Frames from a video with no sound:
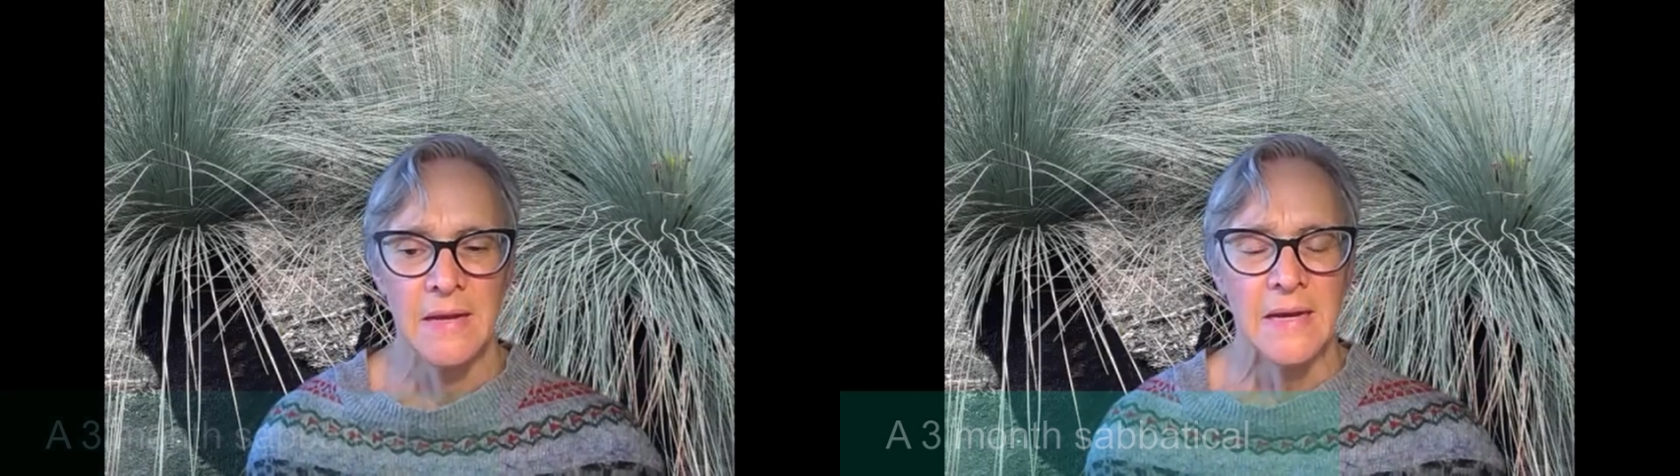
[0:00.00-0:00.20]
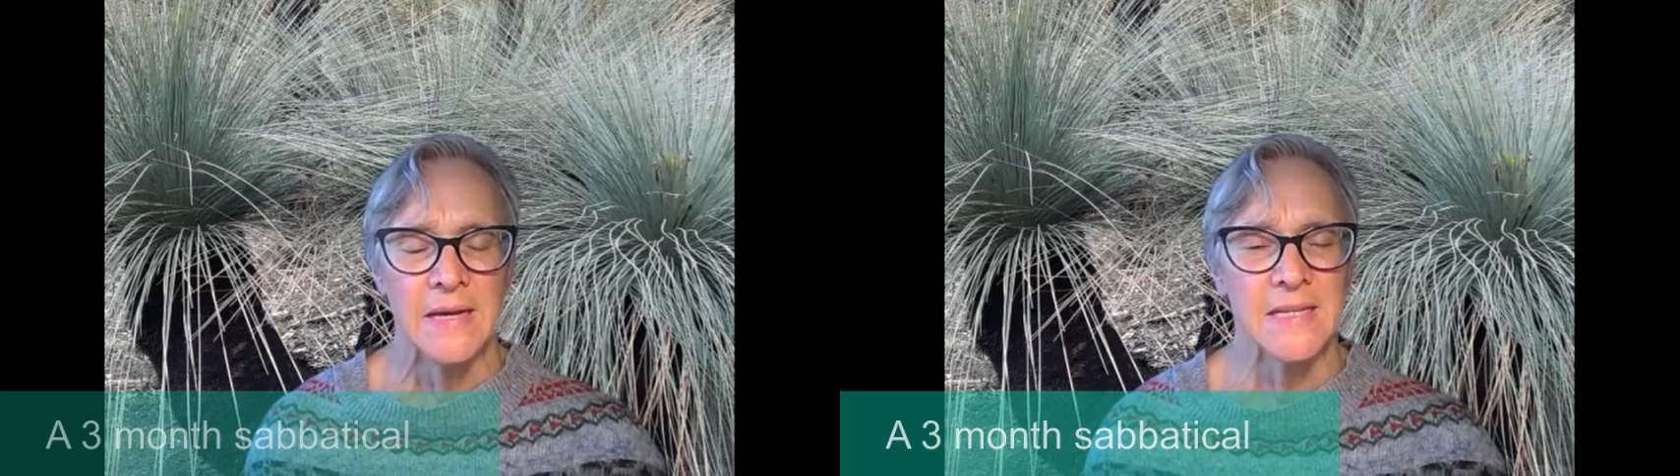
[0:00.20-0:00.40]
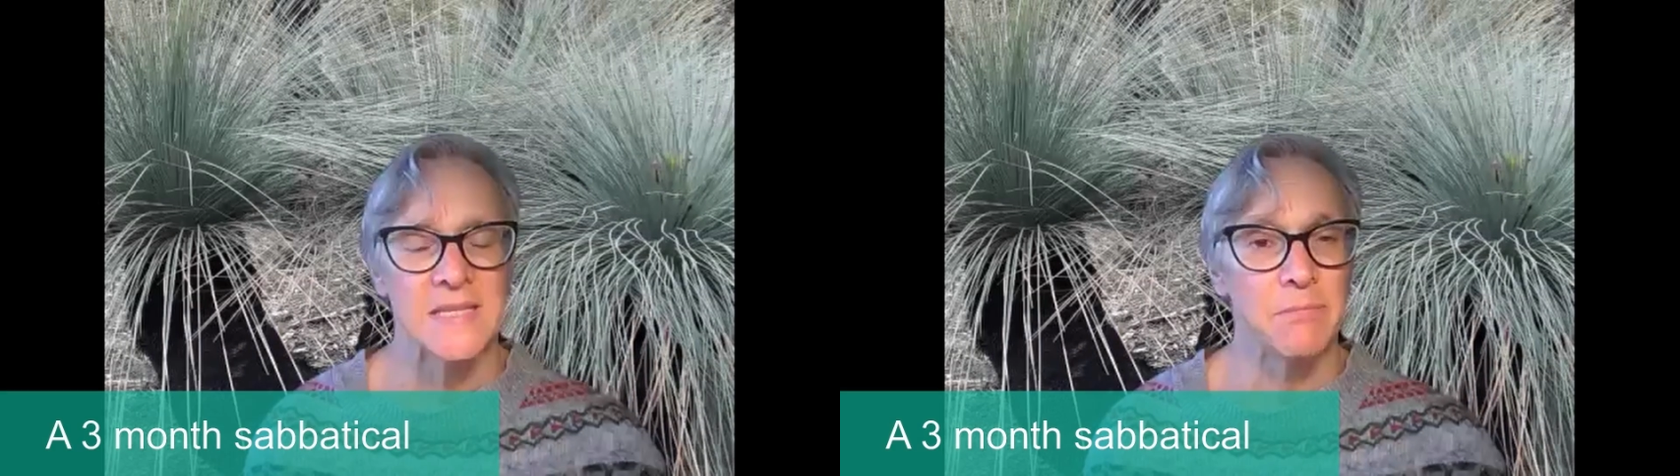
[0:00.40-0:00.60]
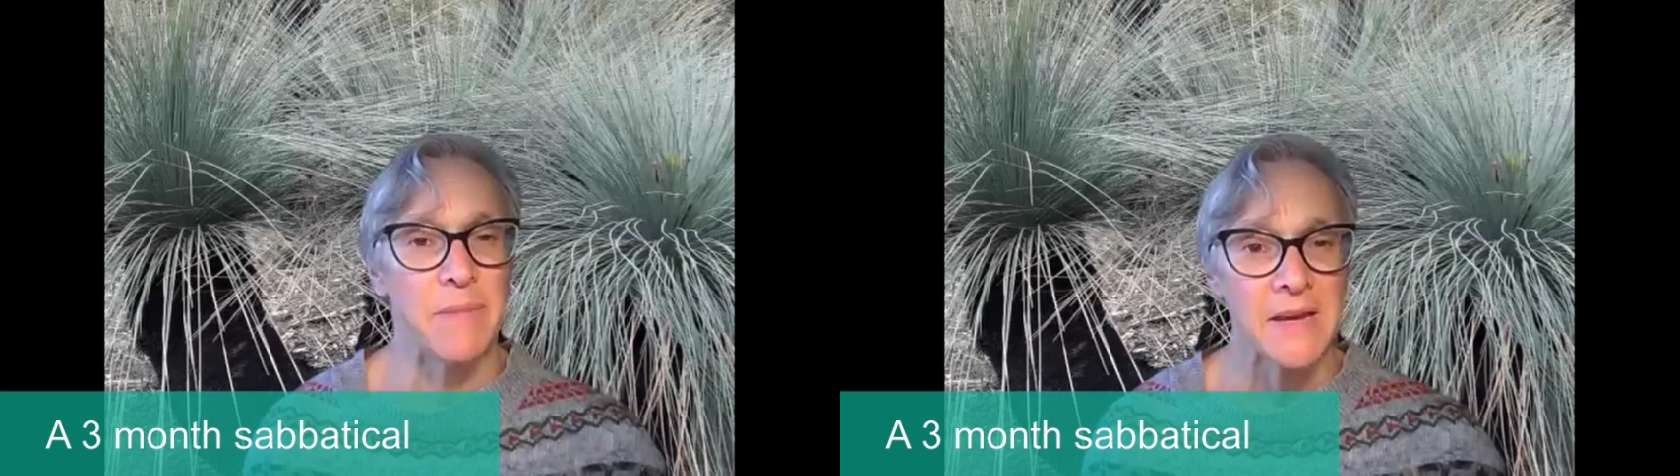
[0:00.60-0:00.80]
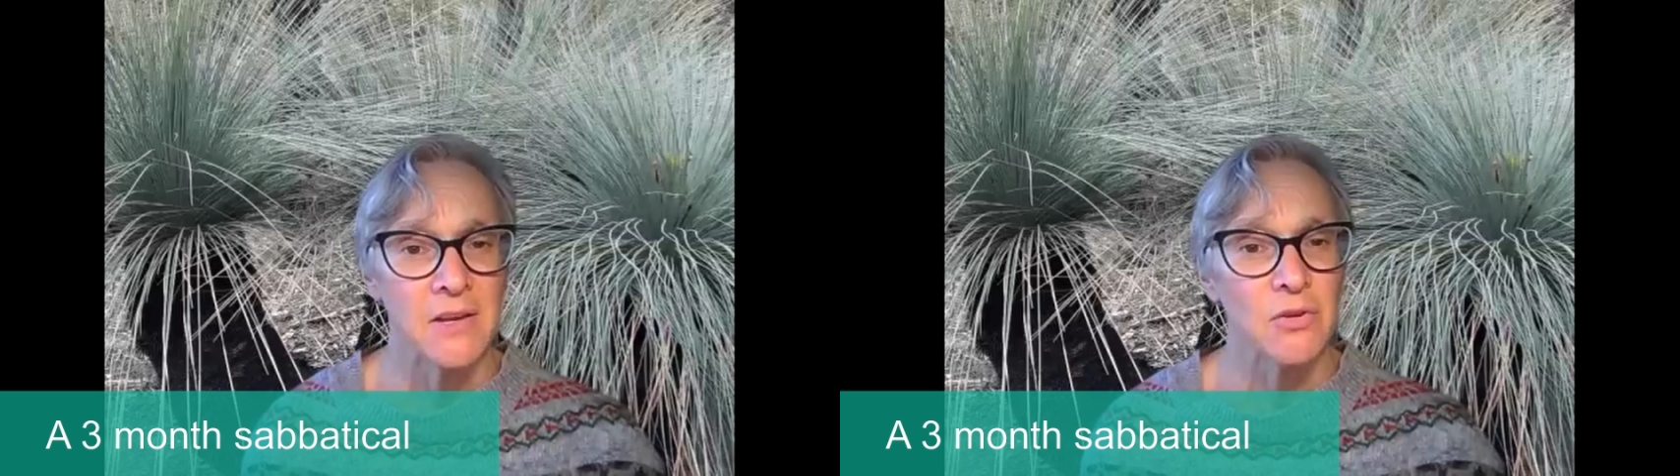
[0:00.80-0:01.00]
A
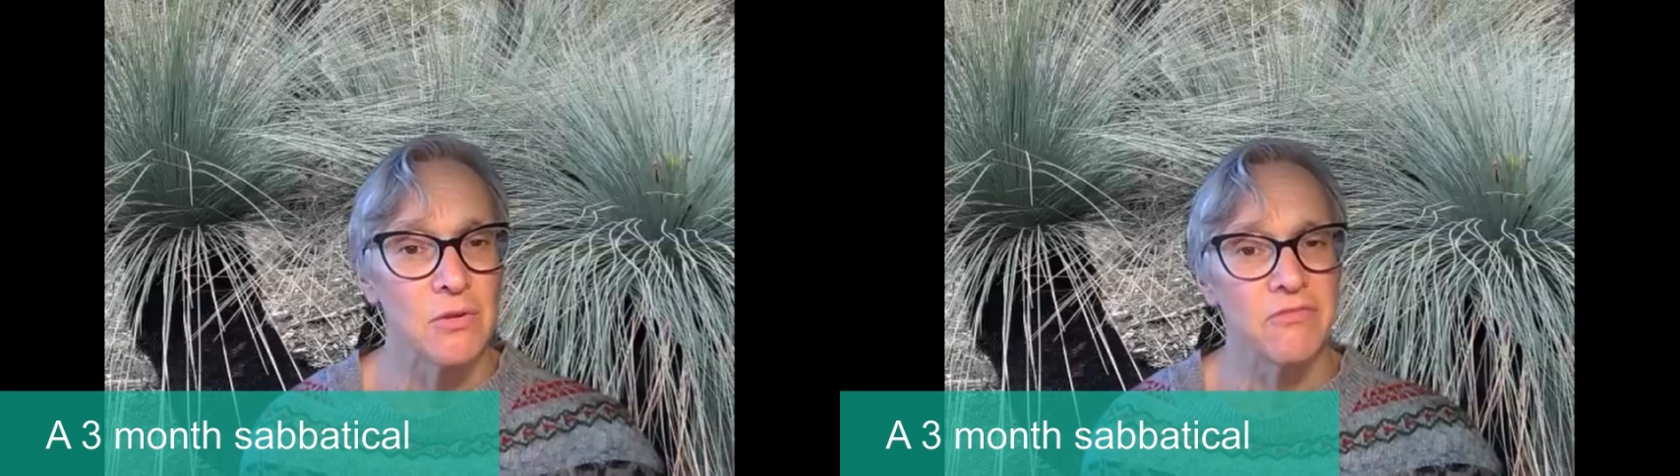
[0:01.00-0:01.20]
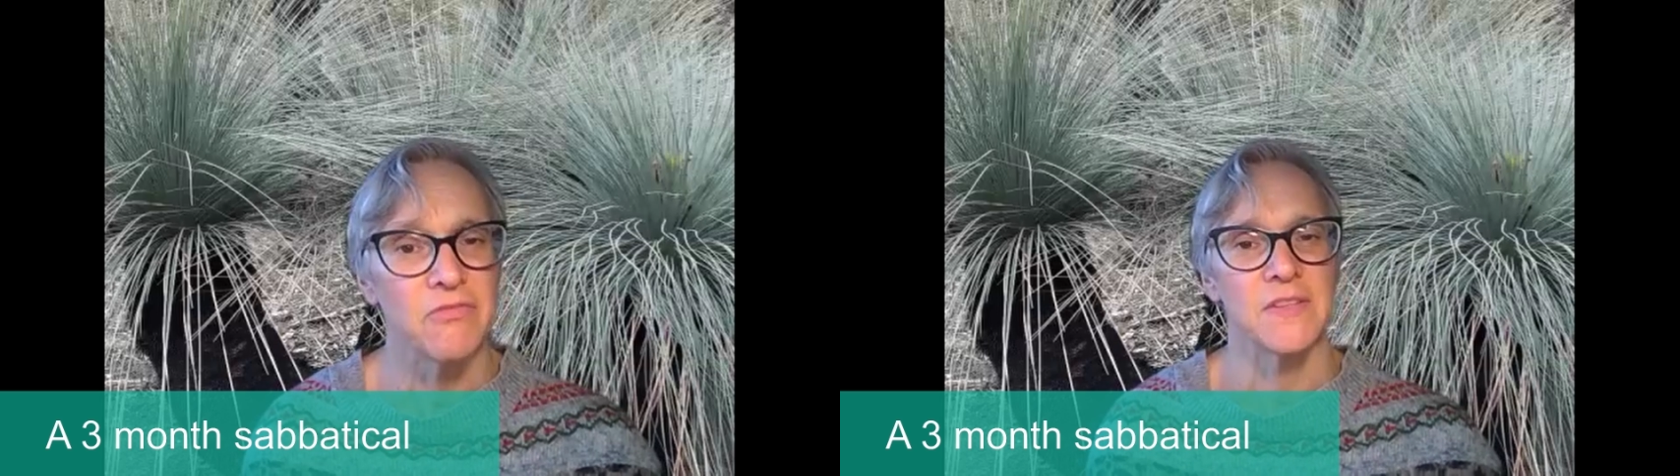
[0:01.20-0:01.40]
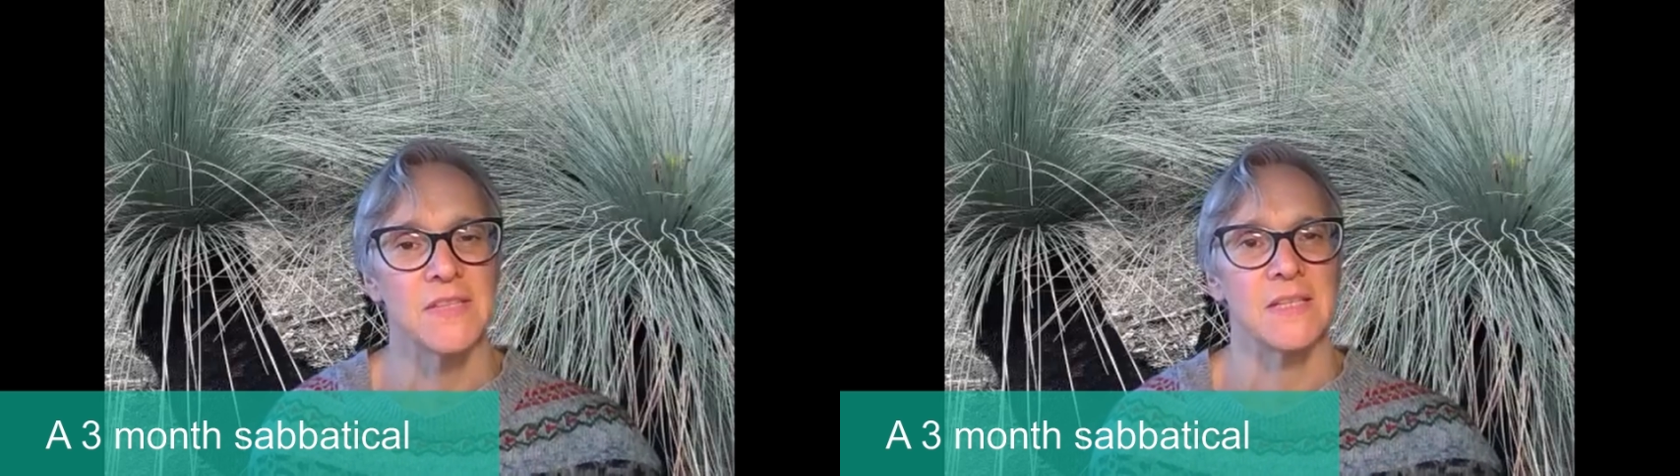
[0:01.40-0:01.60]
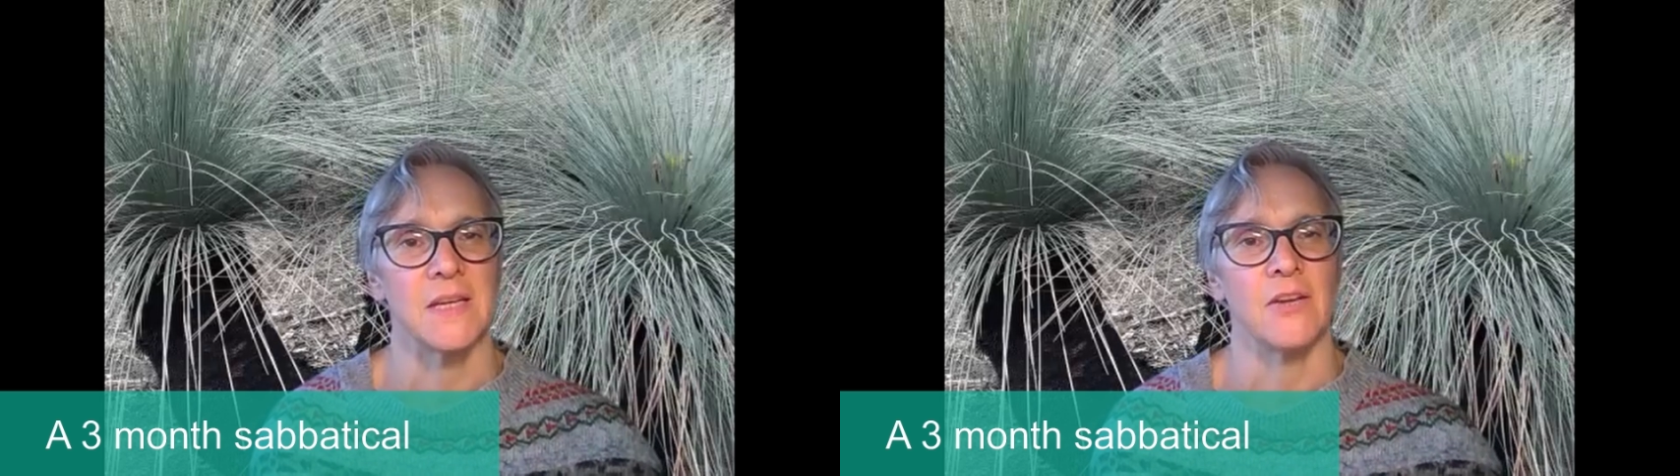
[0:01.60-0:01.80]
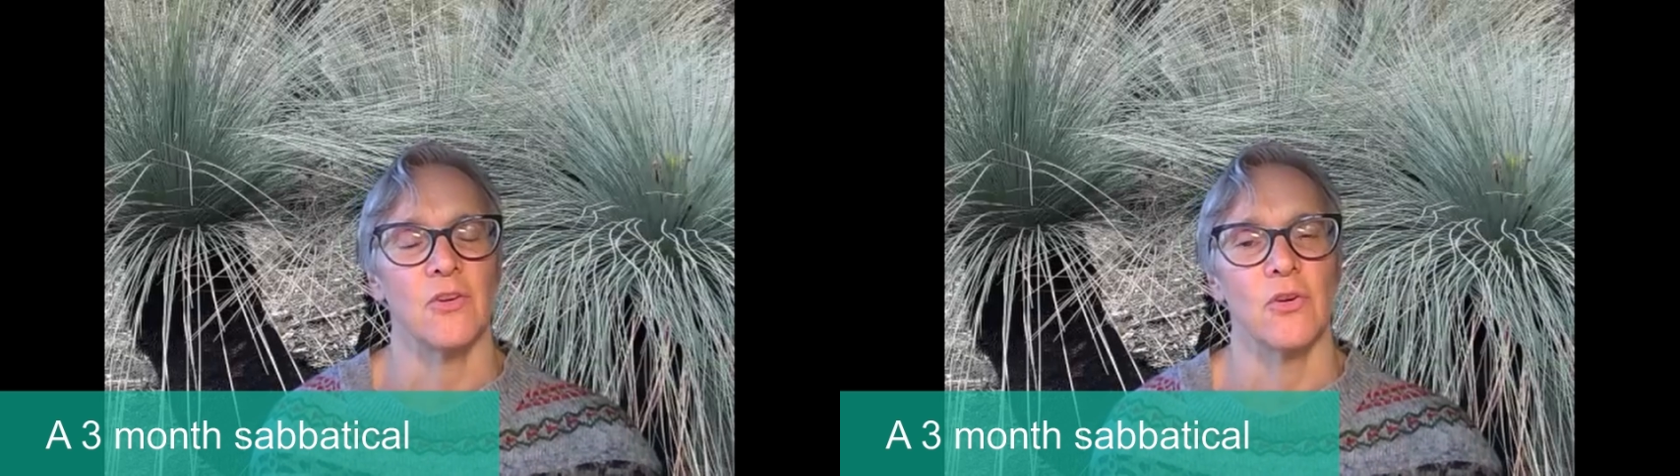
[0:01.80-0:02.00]
sabbatical for the
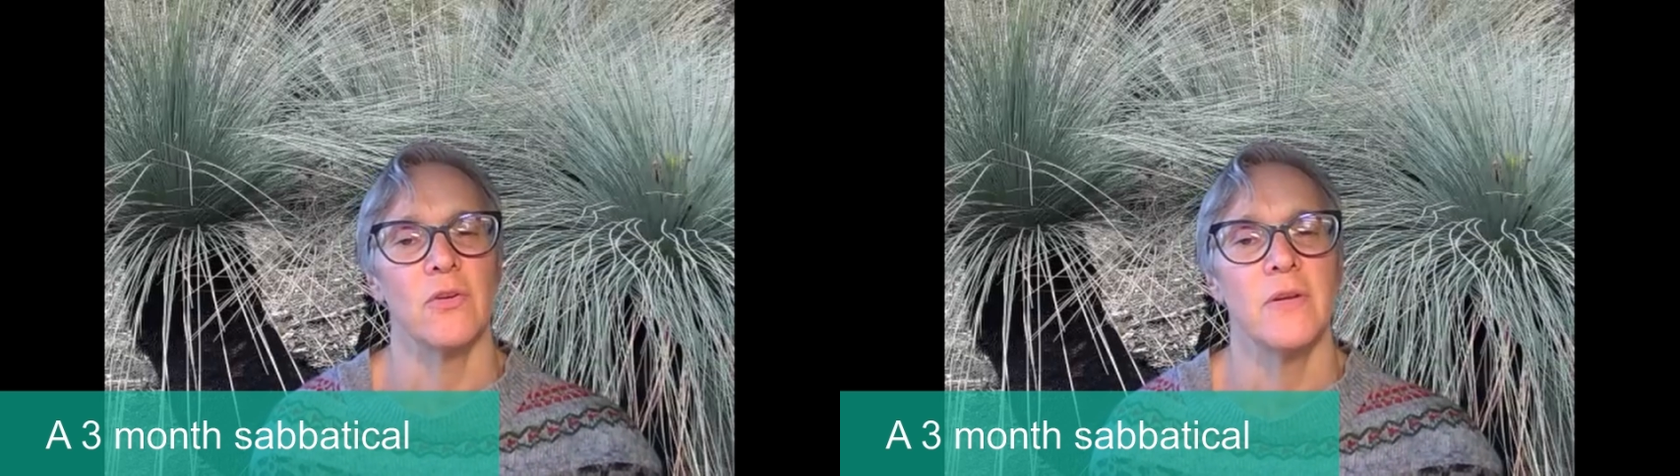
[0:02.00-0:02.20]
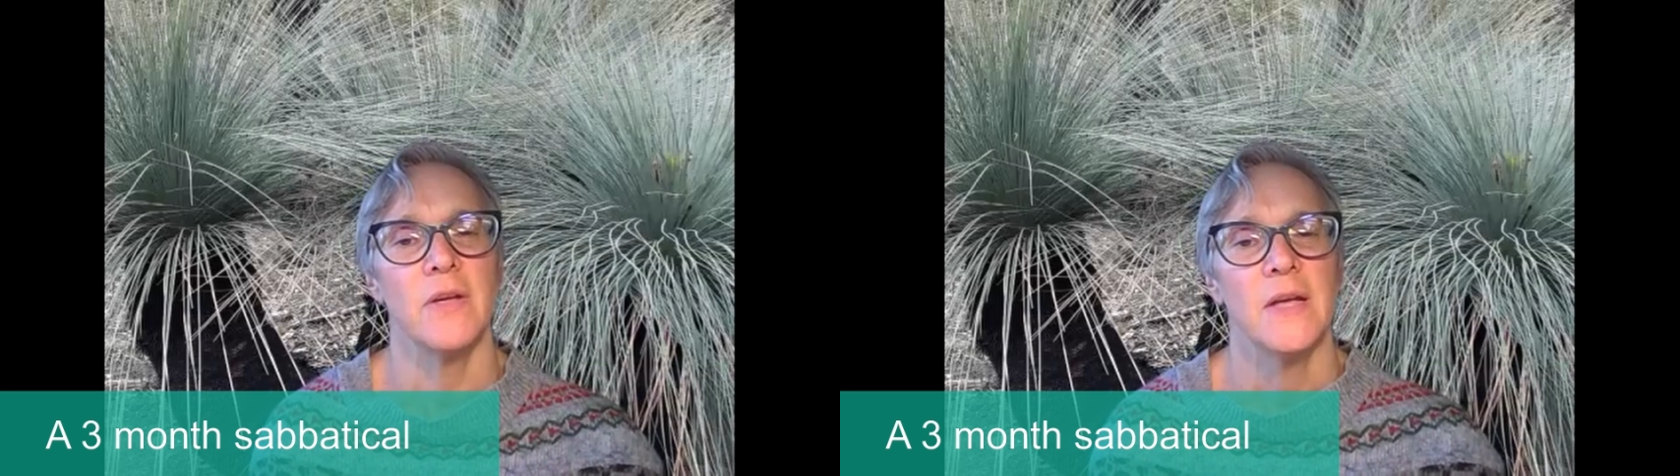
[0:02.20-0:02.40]
CEO,